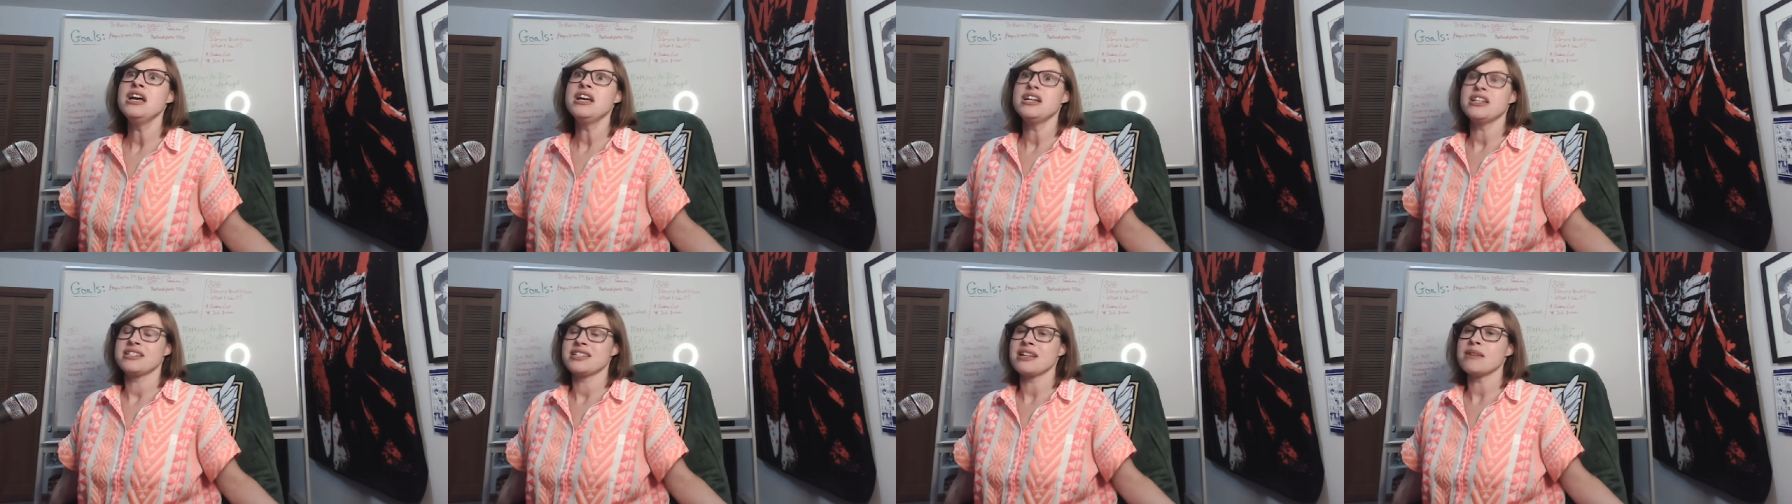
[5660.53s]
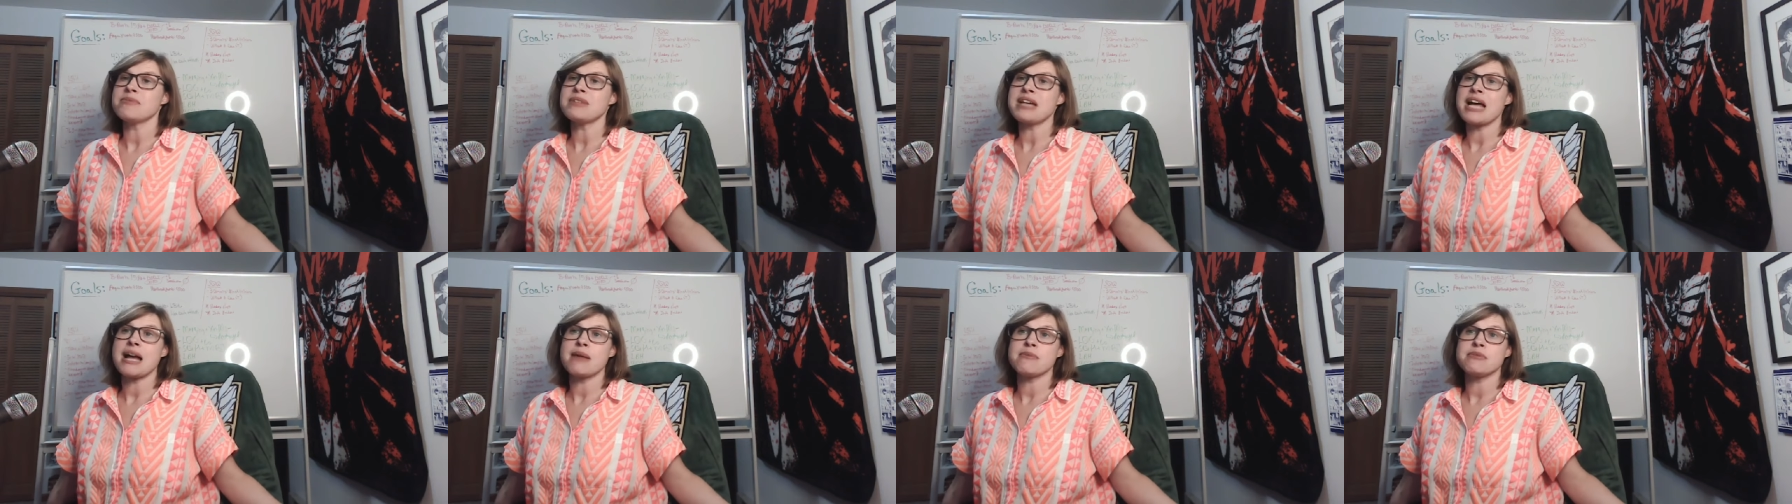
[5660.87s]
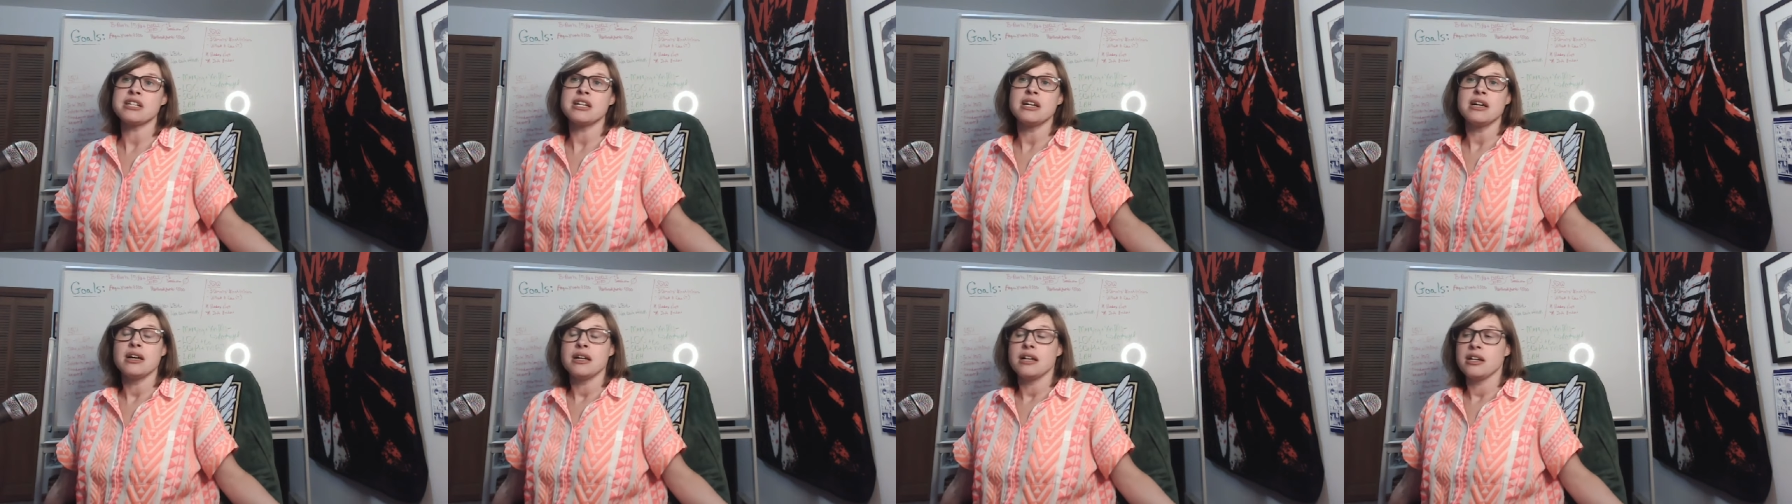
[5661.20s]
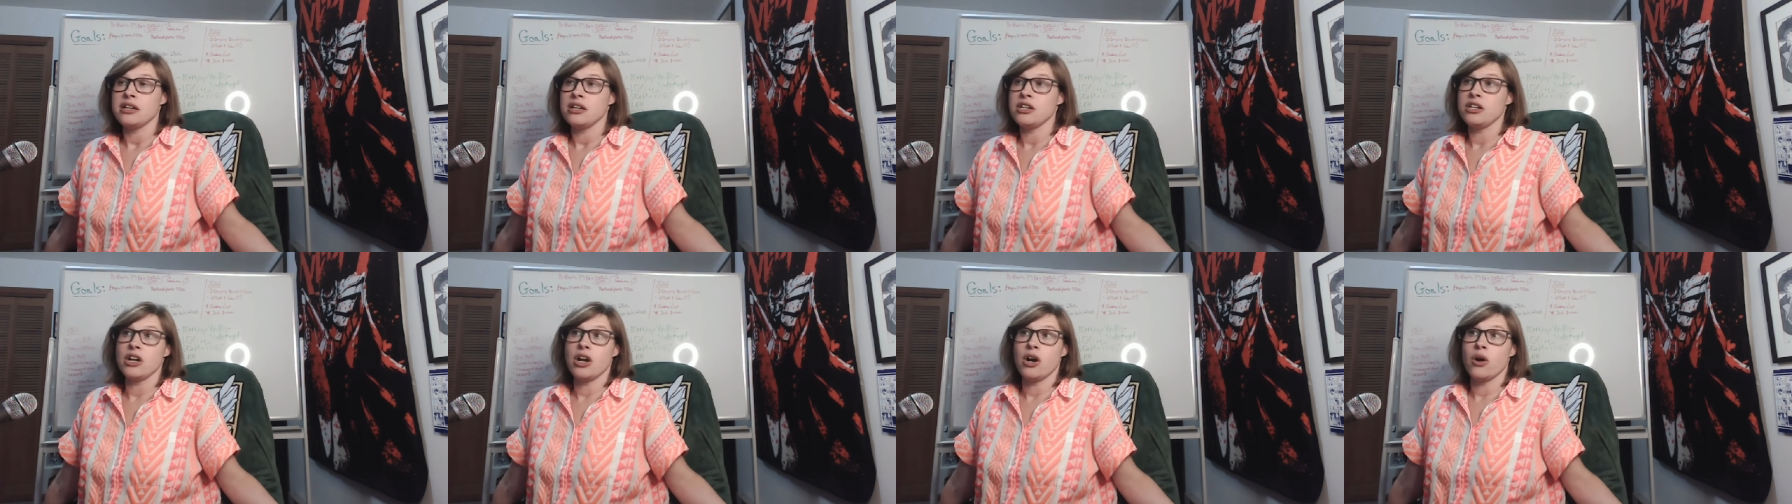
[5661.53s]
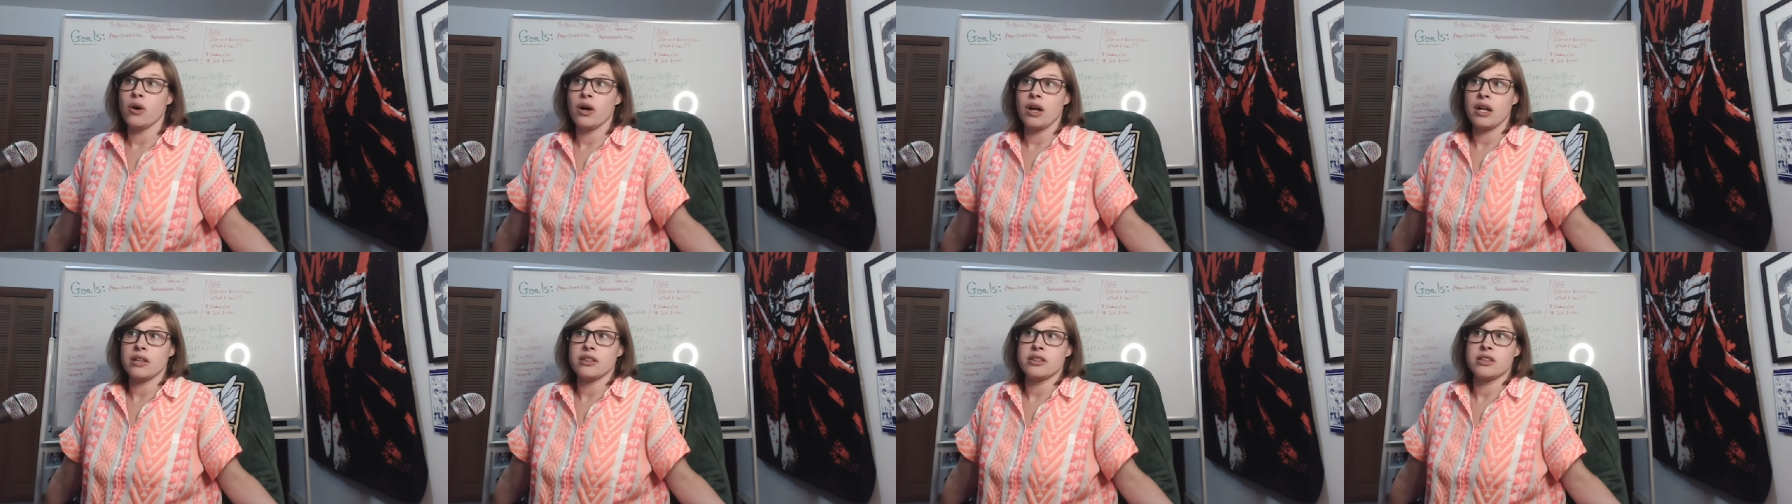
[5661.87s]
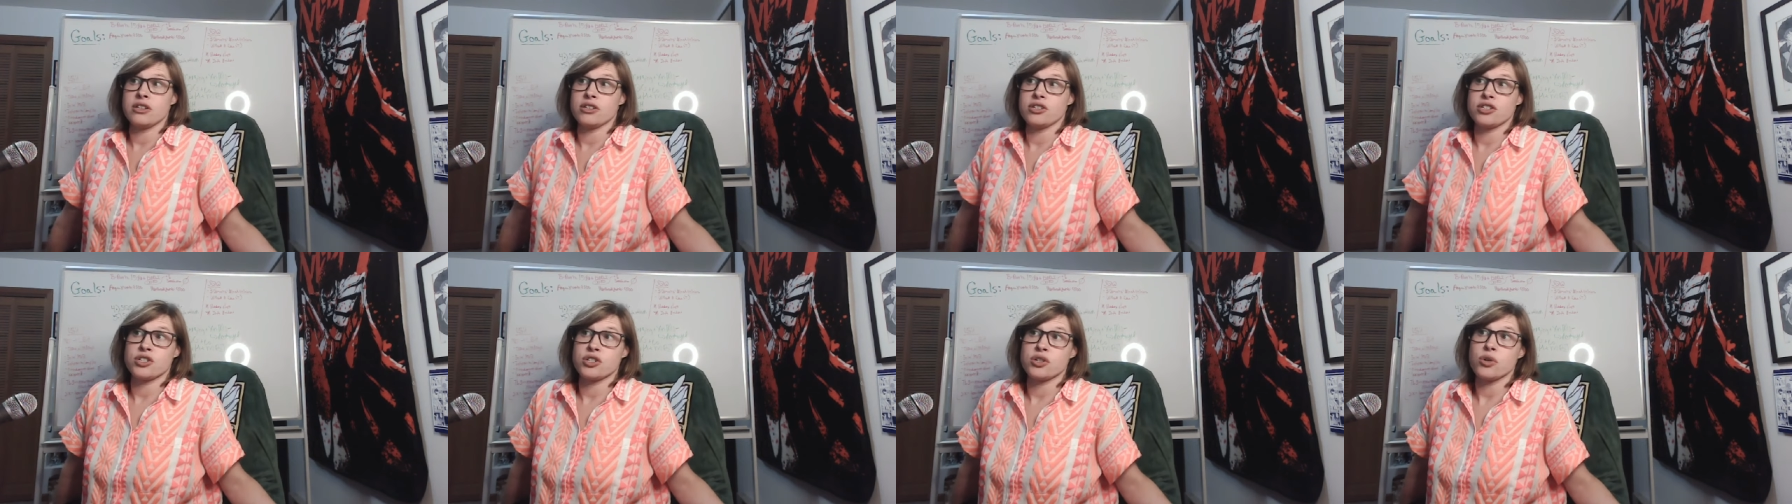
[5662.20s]
sometimes, you know,
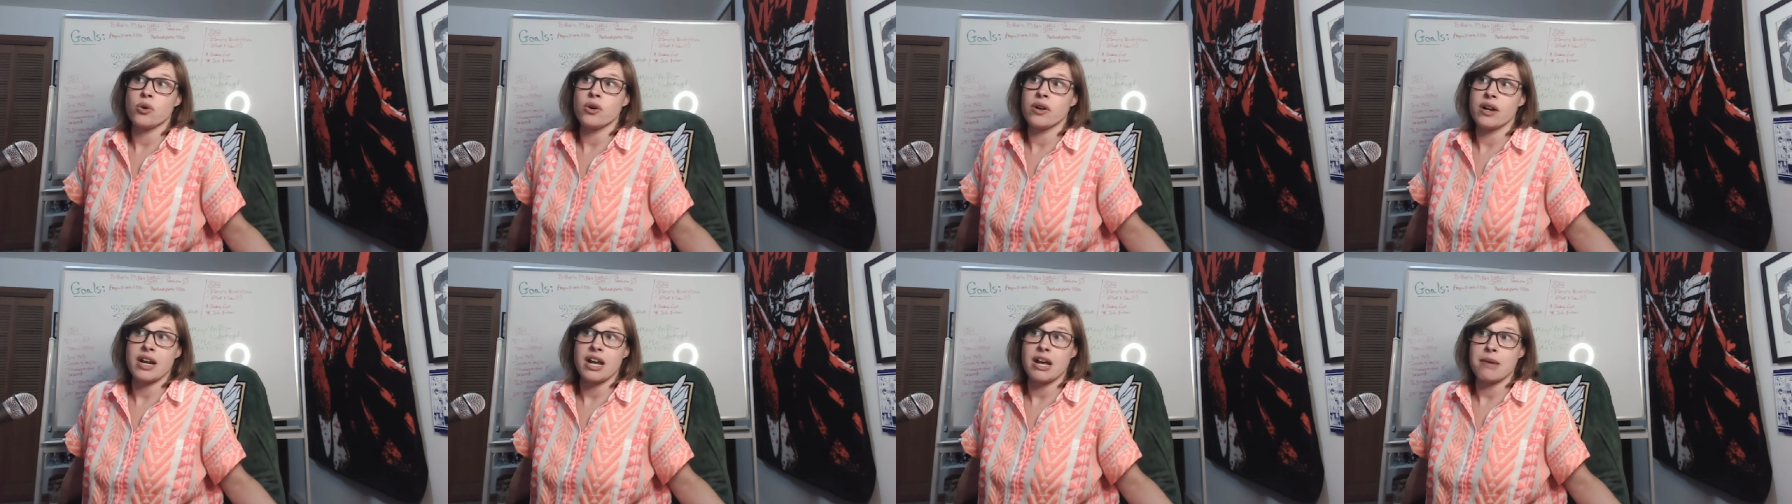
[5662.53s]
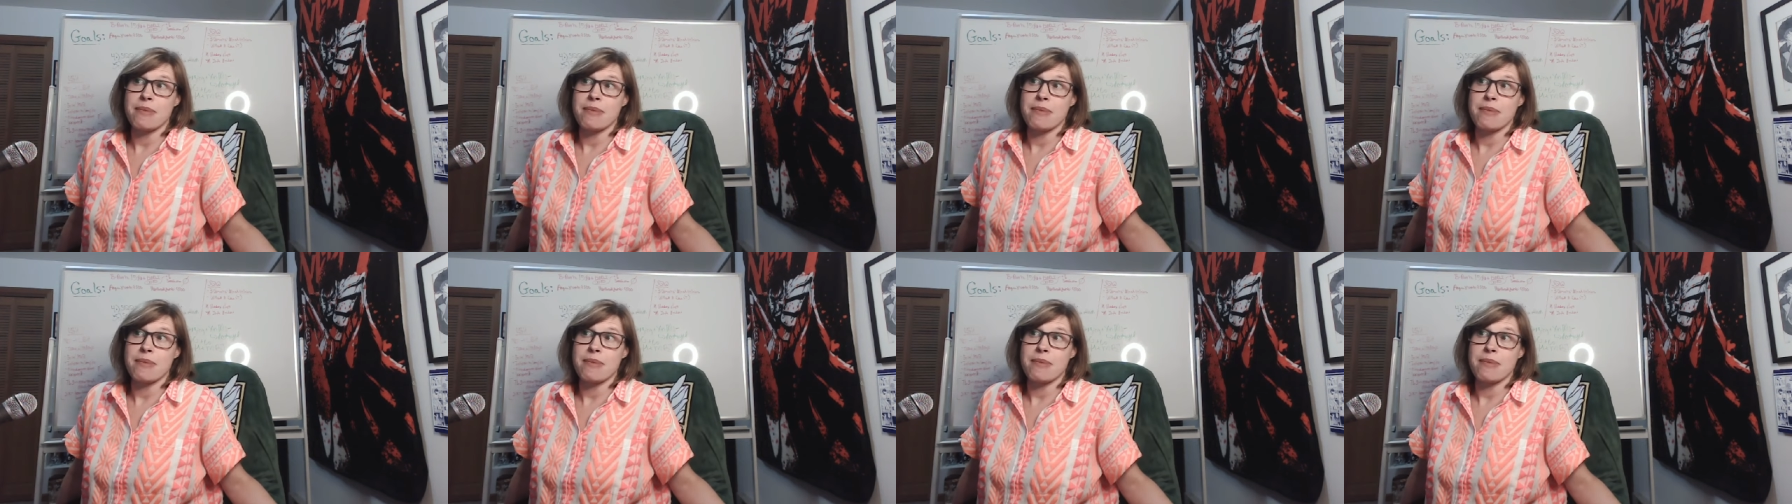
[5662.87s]
the story